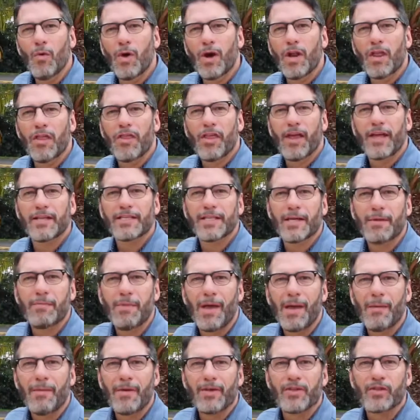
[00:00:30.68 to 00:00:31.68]
one of the things
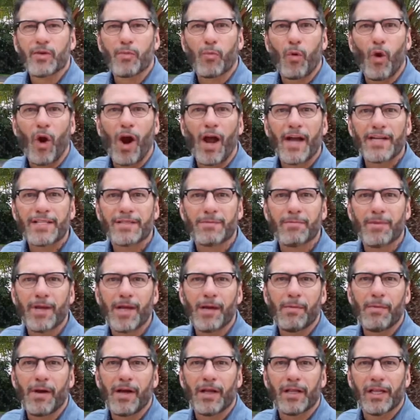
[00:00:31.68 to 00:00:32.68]
that maybe surprised
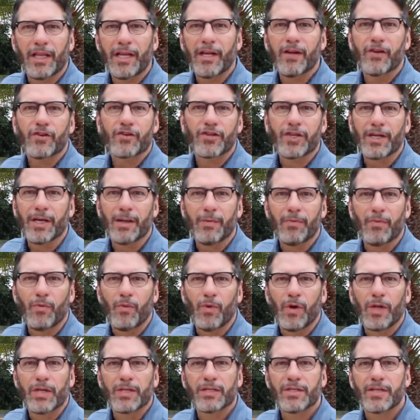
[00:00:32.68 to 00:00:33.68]
me about leadership
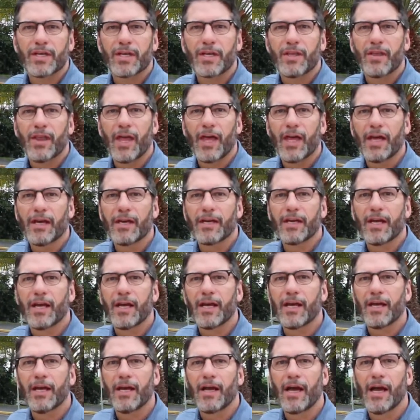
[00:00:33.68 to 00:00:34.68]
was that
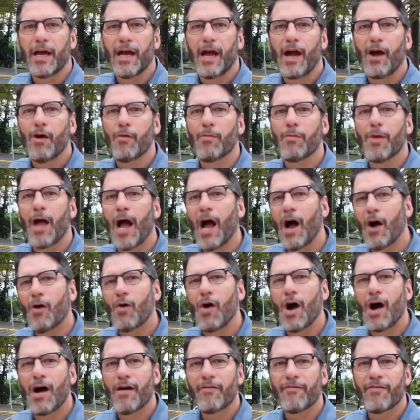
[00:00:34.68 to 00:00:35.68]
uh, how,
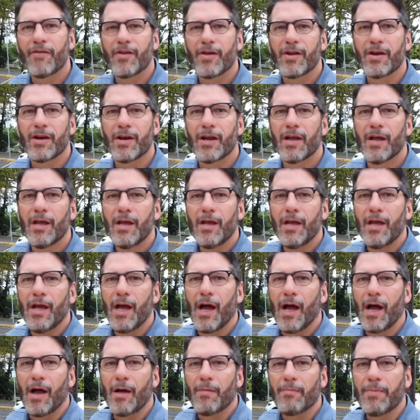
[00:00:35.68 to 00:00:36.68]
how often
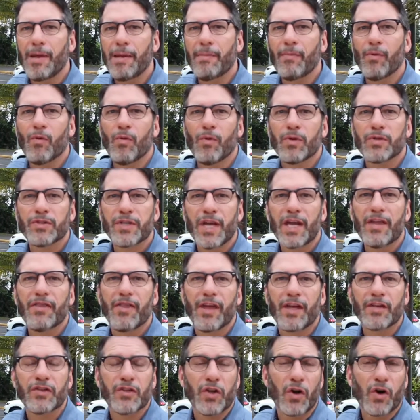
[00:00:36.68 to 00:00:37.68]
uh, people will say
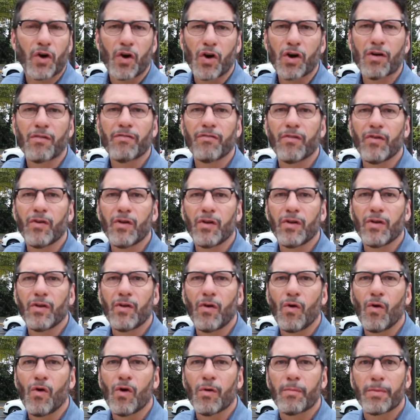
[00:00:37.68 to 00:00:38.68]
things that are
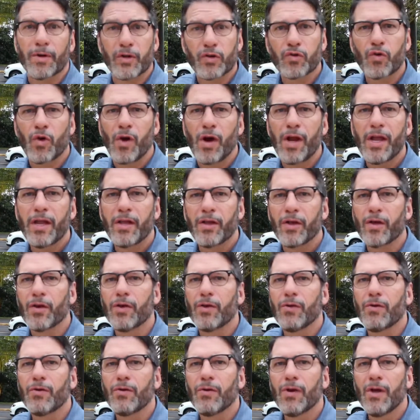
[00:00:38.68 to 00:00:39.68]
hurtful or betray
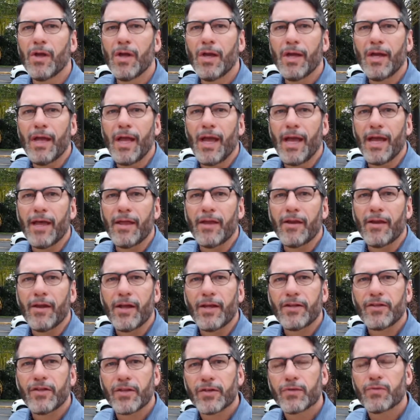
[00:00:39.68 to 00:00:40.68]
you. And
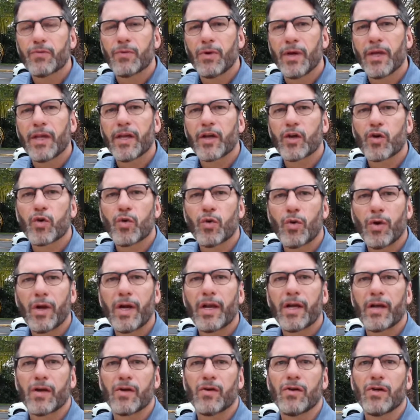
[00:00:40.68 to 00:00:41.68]
it's just really
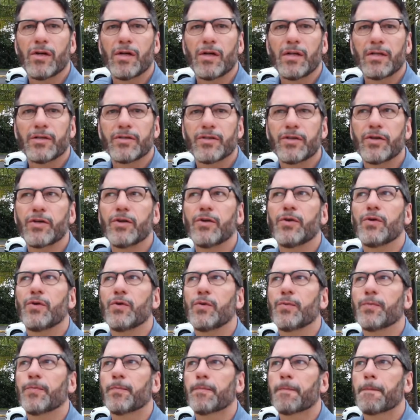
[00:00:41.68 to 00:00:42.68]
critical
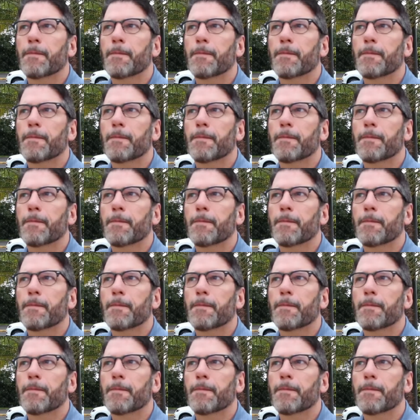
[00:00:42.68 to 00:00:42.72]
to,